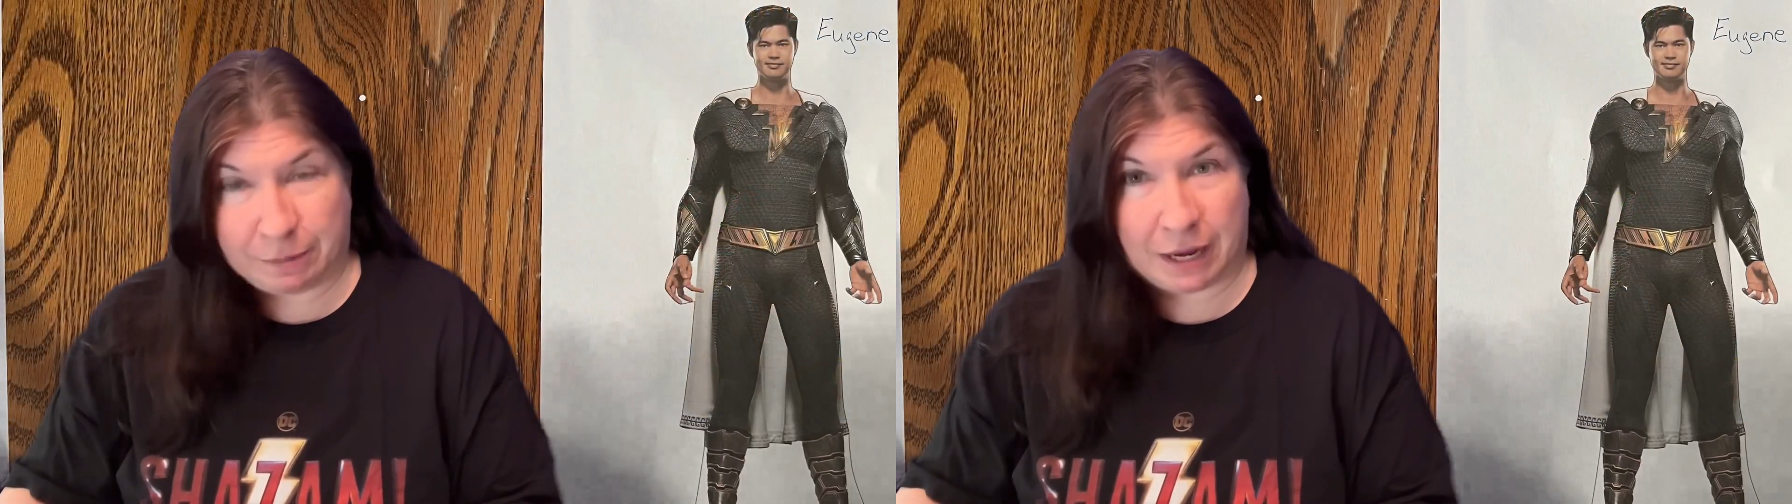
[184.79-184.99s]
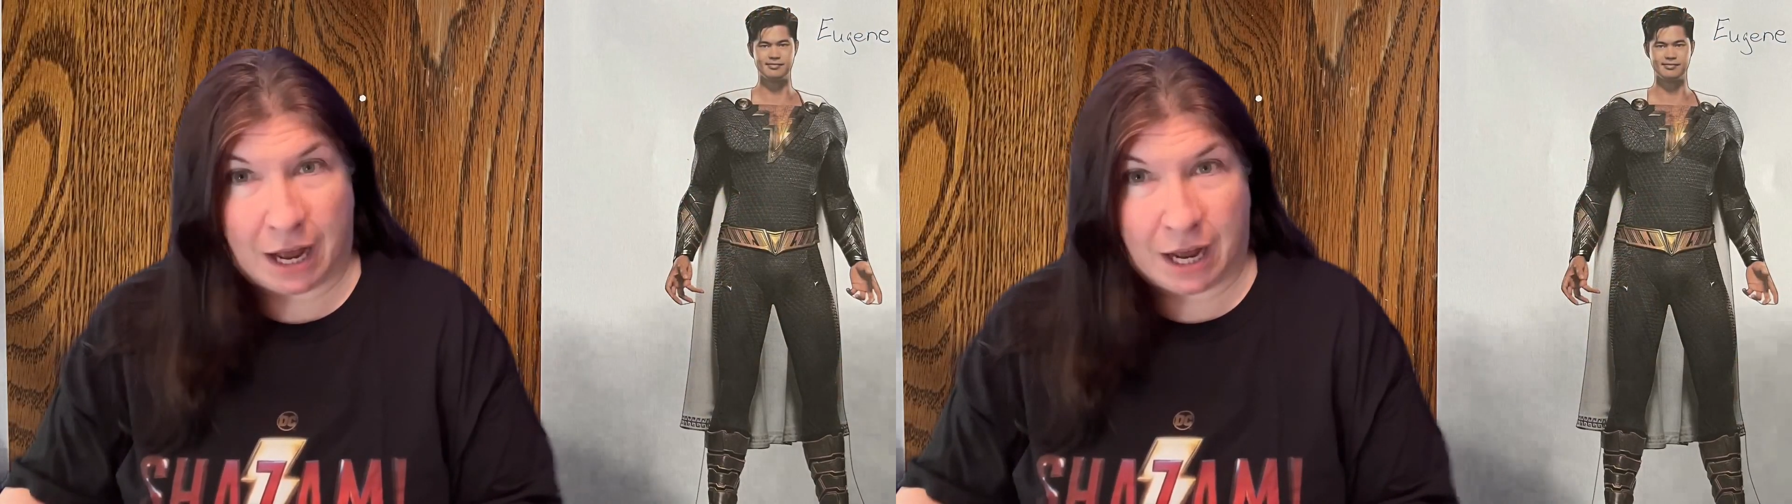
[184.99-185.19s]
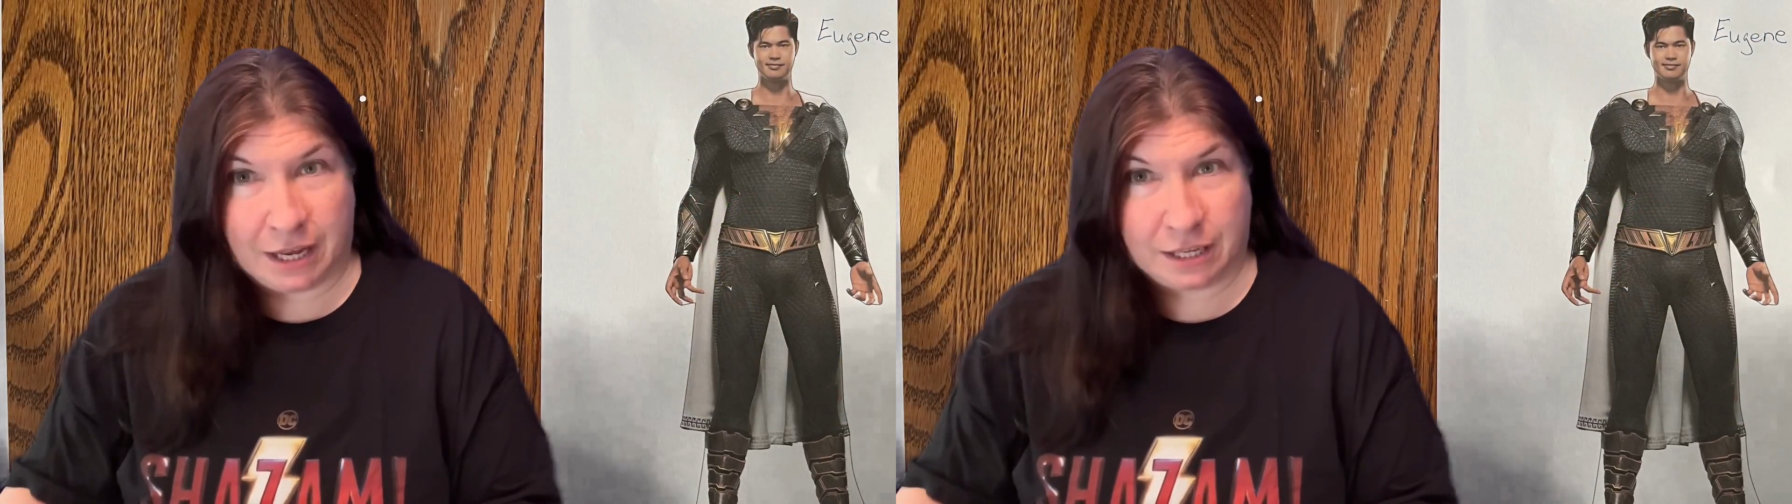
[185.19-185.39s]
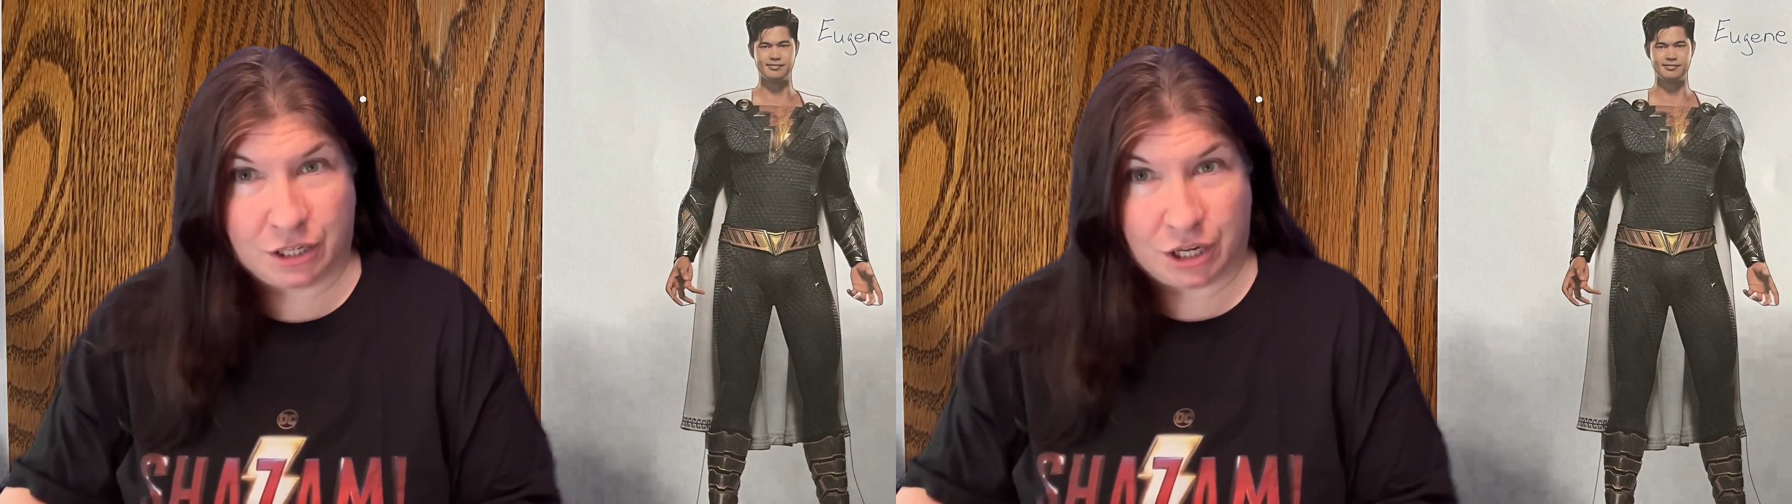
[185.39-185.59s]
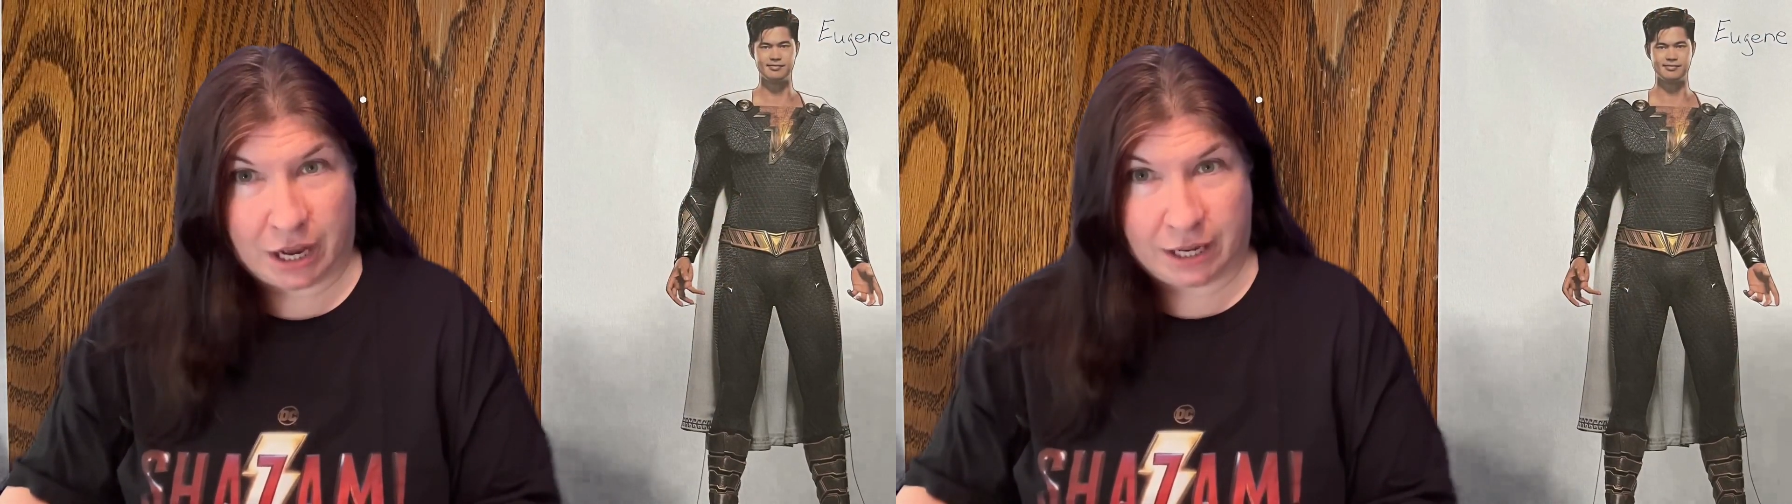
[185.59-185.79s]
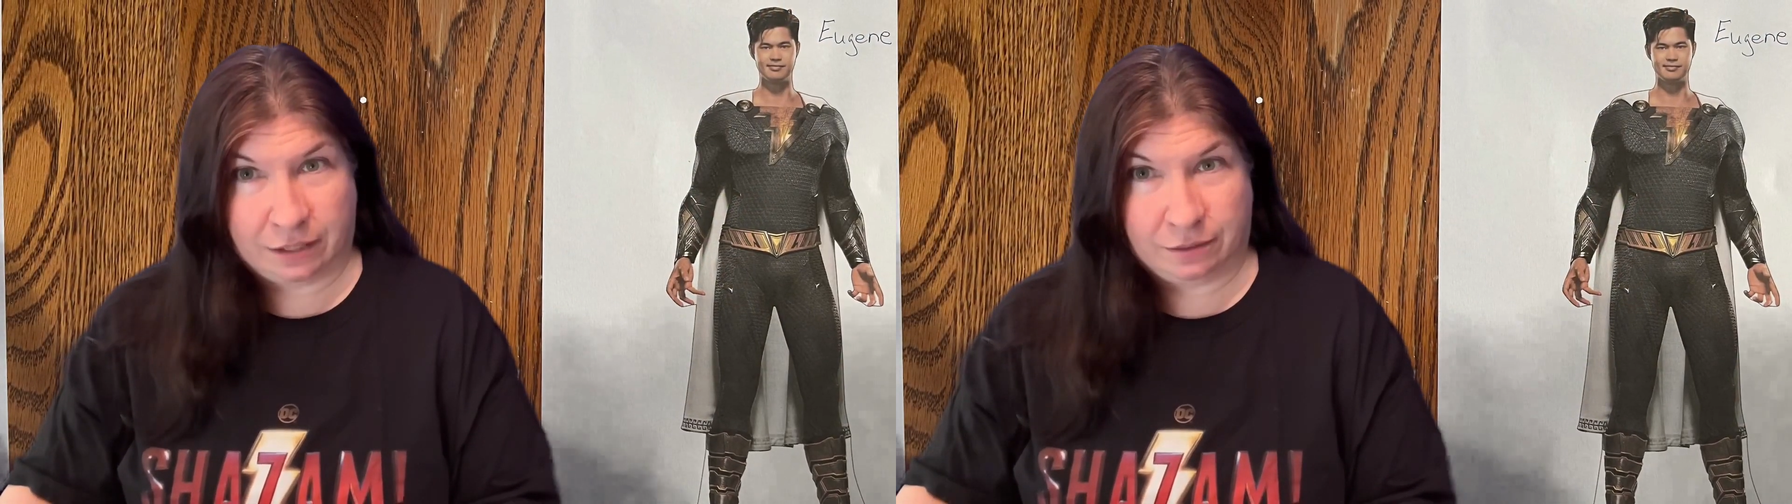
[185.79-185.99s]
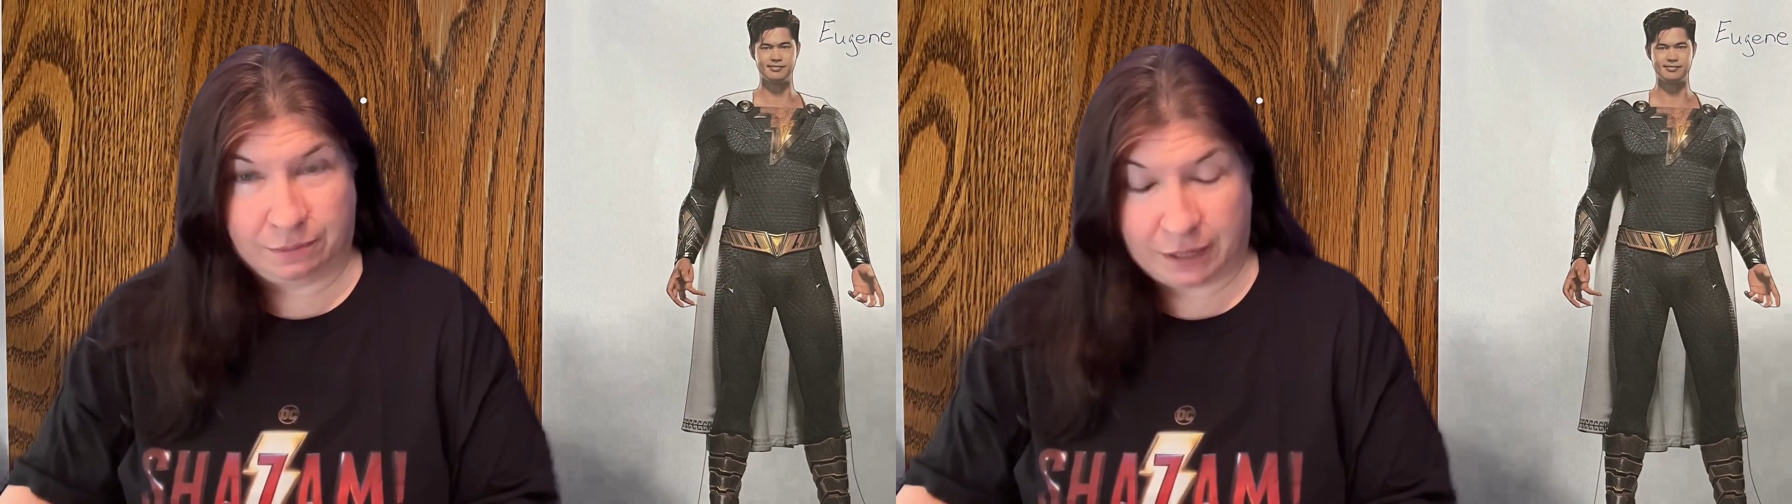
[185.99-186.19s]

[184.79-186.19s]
by Ian Chen.